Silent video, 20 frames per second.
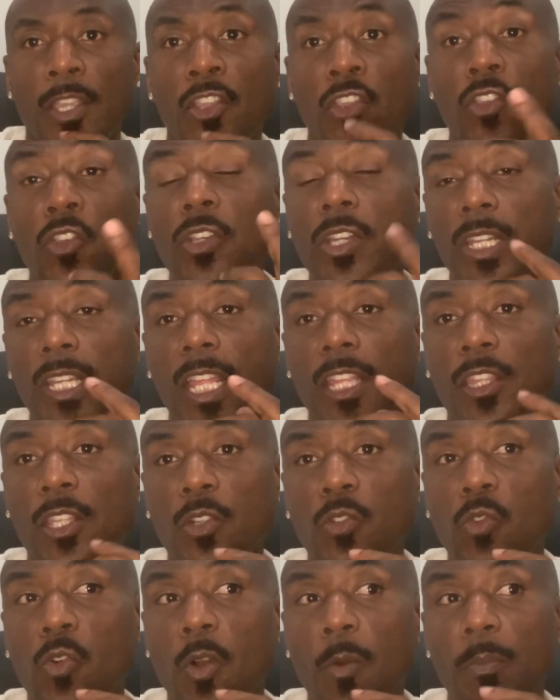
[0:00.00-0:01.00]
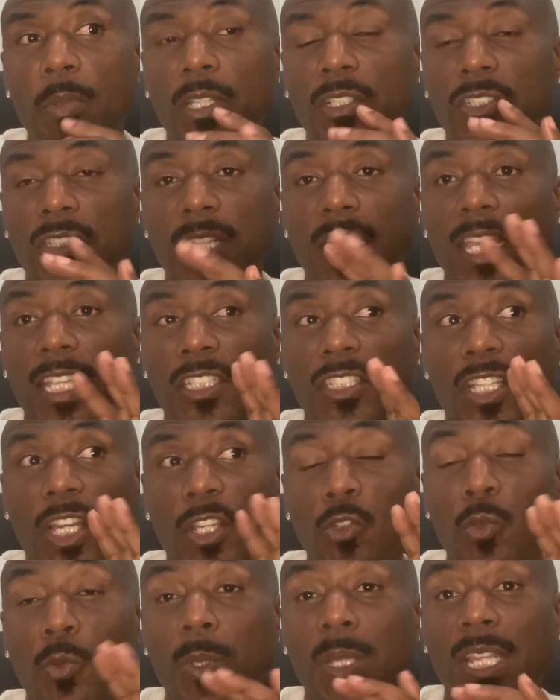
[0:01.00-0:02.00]
You're going to have to grow up and change how
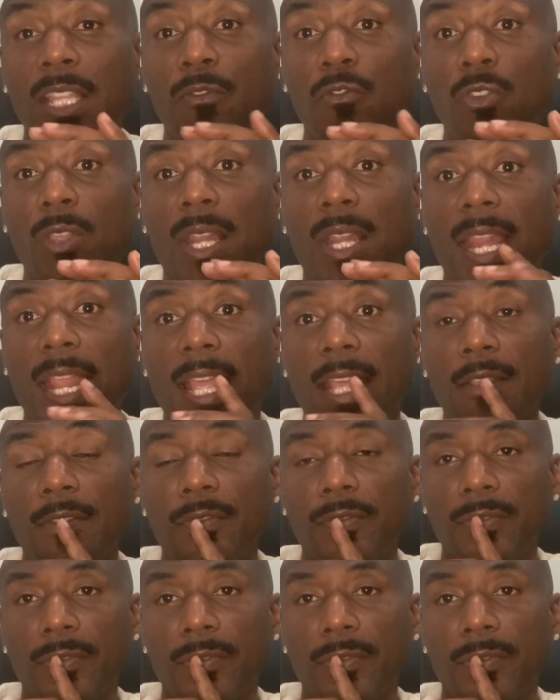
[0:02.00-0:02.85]
you live your life.